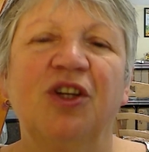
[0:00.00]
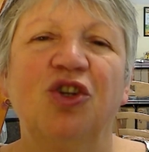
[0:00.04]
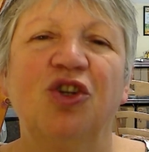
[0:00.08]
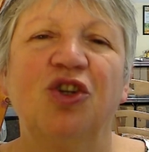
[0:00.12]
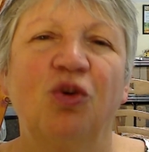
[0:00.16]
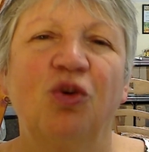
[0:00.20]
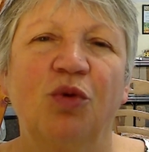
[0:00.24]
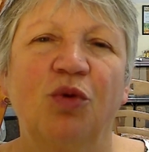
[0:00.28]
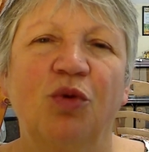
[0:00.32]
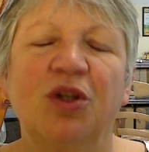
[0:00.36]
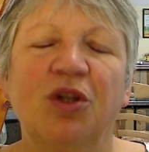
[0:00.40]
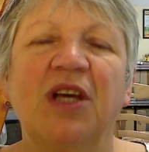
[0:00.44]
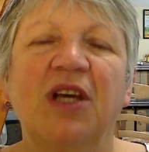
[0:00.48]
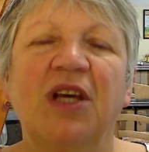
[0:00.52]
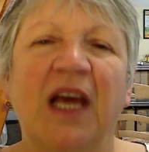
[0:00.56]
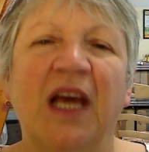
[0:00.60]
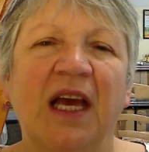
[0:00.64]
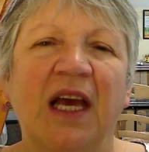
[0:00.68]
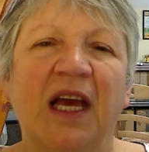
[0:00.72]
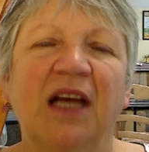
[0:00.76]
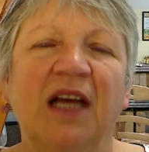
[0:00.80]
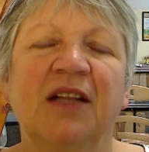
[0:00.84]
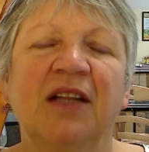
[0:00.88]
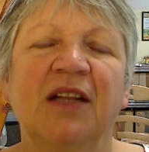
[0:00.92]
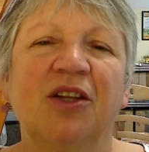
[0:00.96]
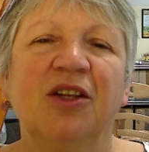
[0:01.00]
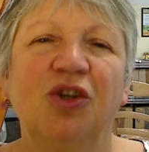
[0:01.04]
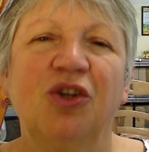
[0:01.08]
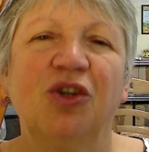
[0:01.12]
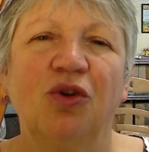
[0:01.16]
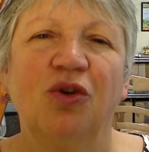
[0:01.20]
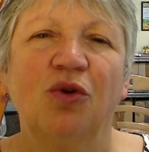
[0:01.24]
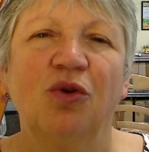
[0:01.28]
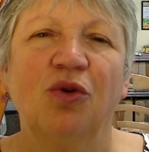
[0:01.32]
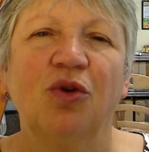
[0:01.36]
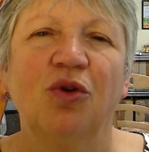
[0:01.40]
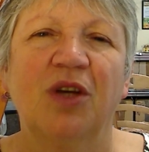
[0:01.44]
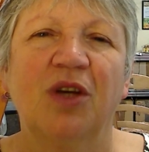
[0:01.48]
that you would get in
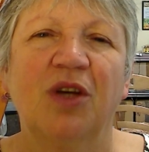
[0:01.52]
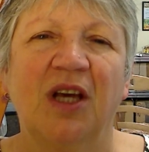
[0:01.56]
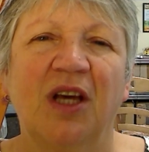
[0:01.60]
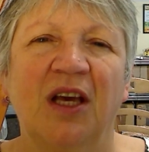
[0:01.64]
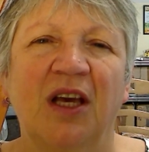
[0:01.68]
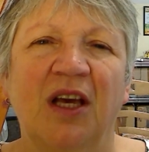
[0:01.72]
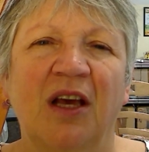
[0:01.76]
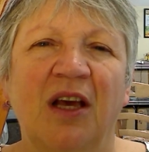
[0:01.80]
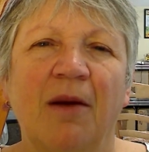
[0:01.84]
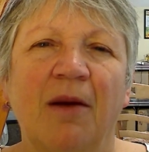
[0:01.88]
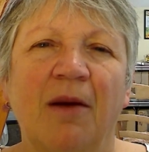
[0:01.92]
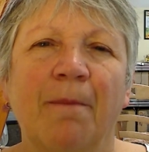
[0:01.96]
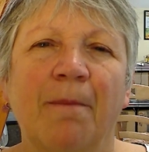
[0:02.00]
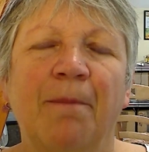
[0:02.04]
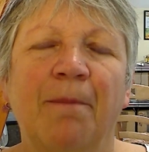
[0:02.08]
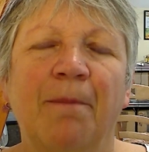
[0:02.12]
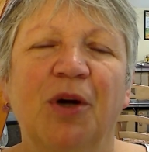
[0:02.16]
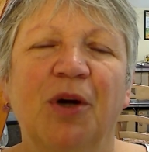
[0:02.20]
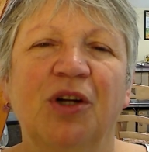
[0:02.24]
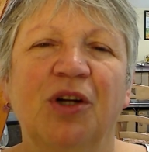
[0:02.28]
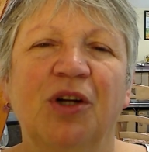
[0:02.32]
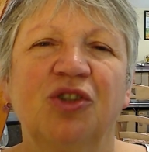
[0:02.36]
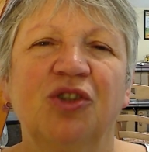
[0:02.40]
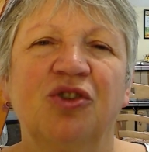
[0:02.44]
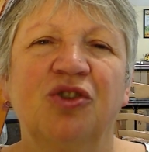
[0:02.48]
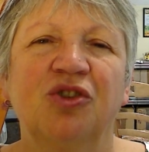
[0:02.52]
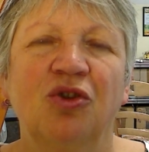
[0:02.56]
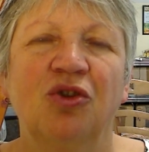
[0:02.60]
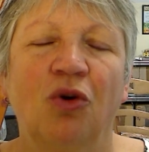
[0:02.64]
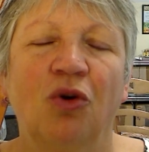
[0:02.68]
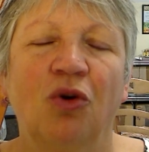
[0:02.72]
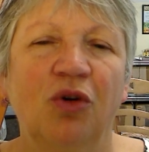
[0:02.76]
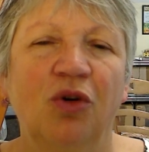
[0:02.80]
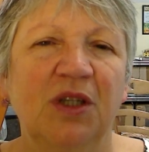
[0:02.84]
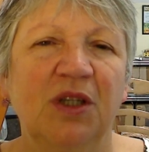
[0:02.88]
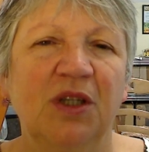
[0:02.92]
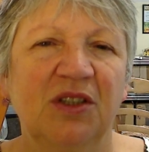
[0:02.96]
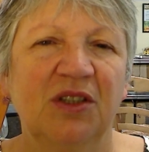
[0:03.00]
the UK, but it's
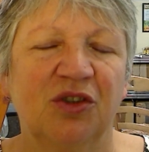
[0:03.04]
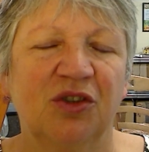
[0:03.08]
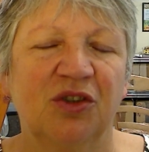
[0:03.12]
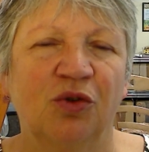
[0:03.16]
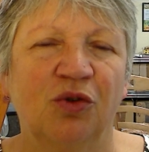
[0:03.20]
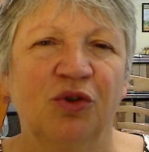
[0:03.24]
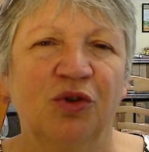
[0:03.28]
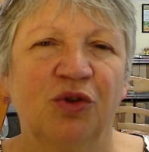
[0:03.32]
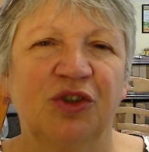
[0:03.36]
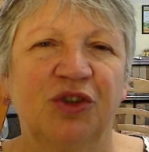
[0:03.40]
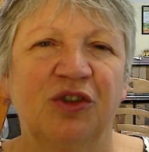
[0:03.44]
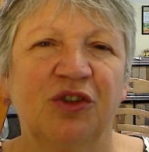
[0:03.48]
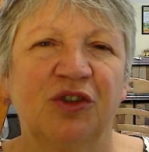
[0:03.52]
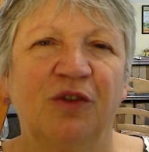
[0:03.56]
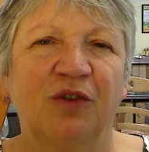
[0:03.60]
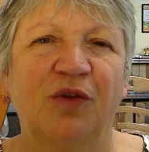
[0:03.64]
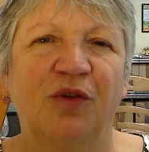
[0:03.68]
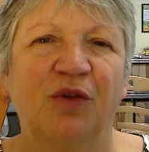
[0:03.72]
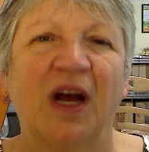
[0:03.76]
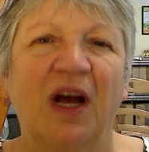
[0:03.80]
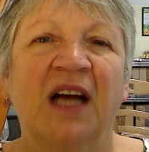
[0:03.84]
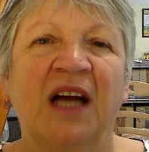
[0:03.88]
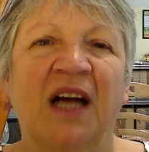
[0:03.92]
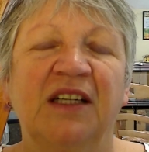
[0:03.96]
not exhaustive.